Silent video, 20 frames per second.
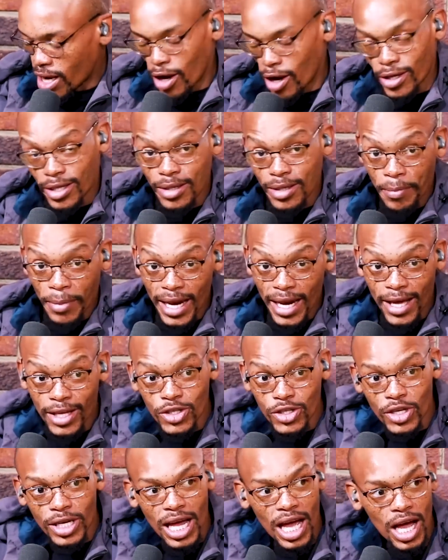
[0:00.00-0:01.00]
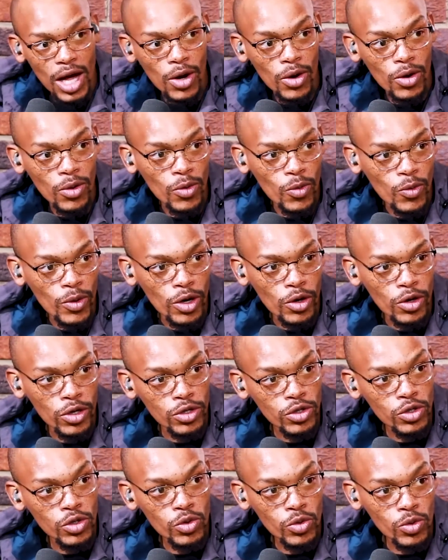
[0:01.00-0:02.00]
out plans on how we're
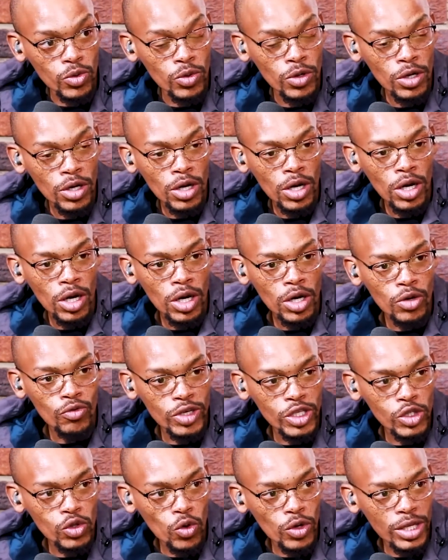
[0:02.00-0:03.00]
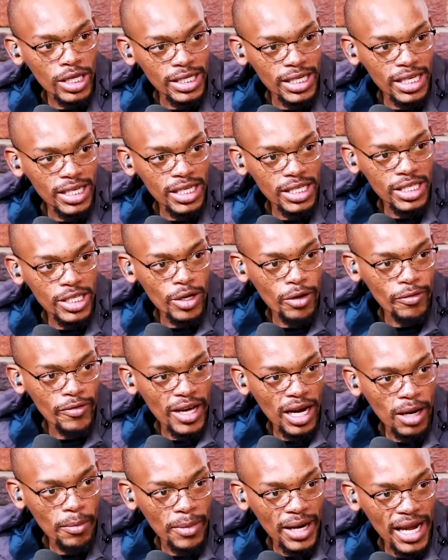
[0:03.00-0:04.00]
going to restore the dignity of
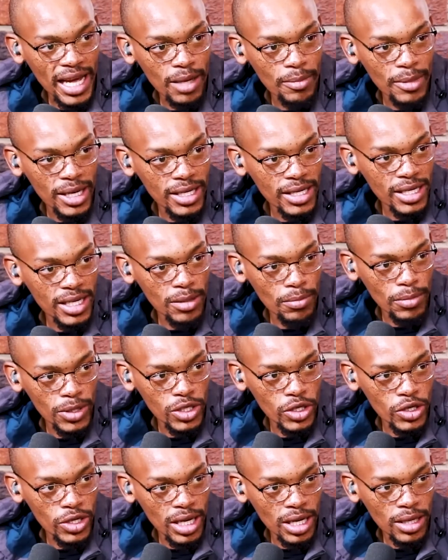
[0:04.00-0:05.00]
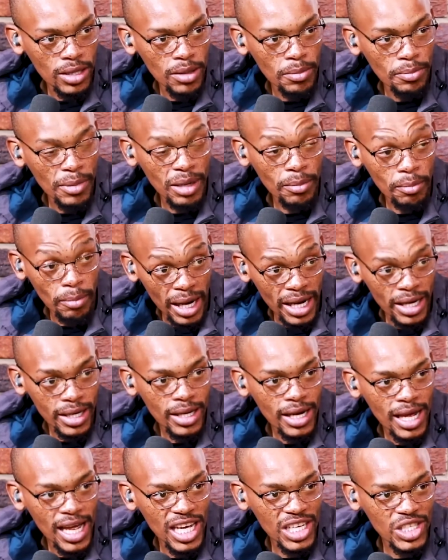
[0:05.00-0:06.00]
young black men in particular, but men
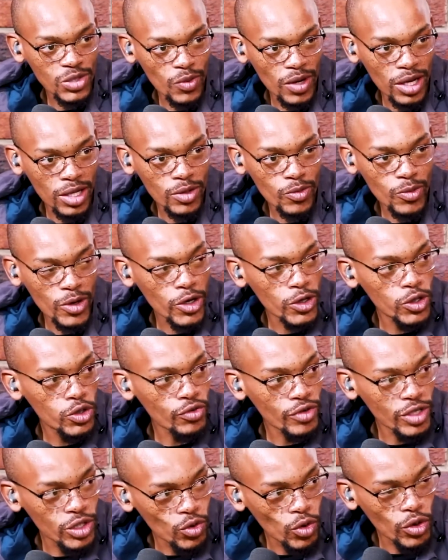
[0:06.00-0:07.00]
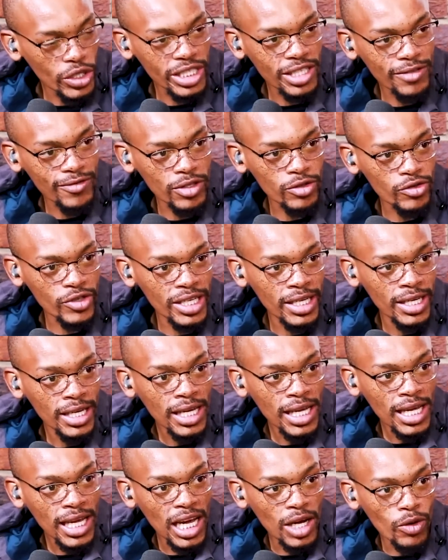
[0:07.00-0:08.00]
as well. We're going to restore chivalry,
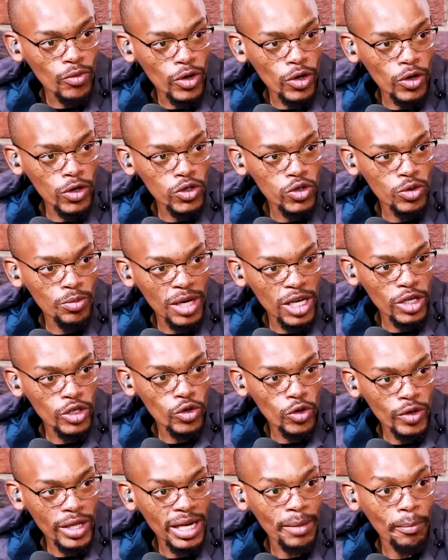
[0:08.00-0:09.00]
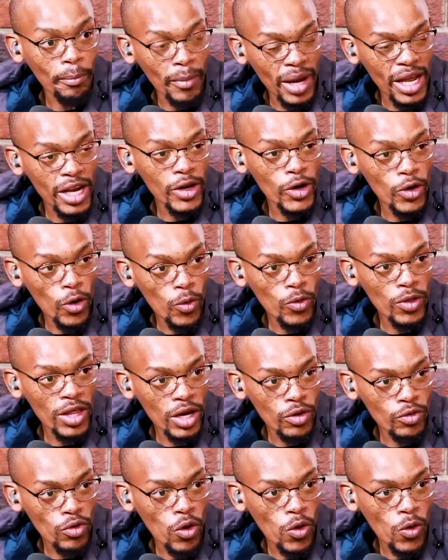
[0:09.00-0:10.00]
and we're going to make sure that men know
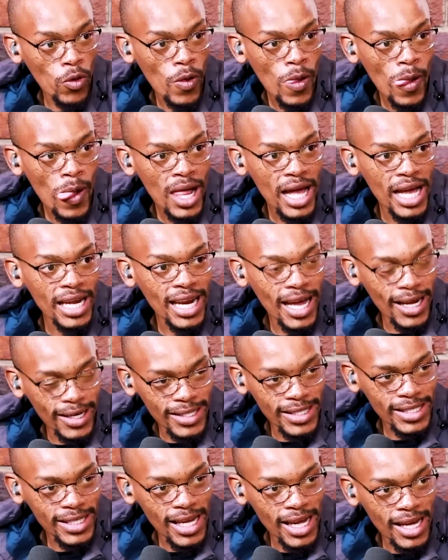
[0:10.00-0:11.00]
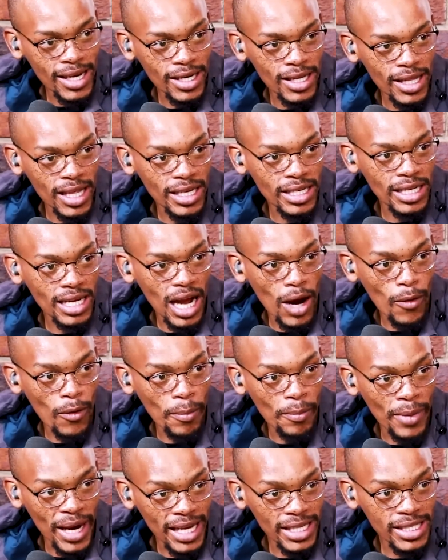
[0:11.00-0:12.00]
their role and understand that our
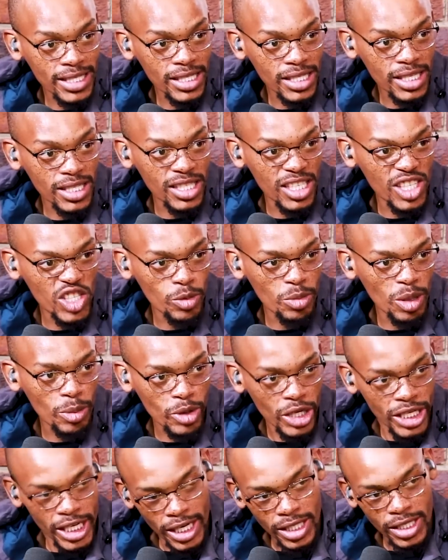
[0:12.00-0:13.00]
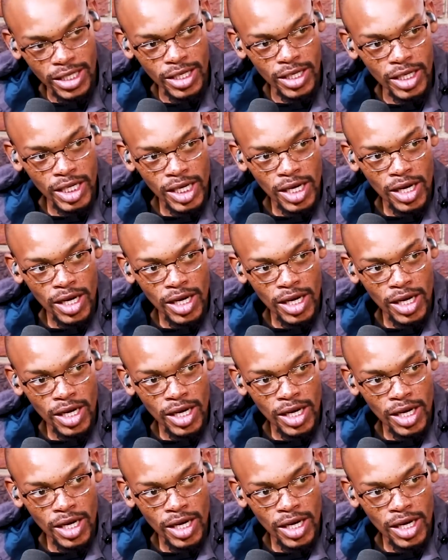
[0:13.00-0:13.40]
black sisters need to be protected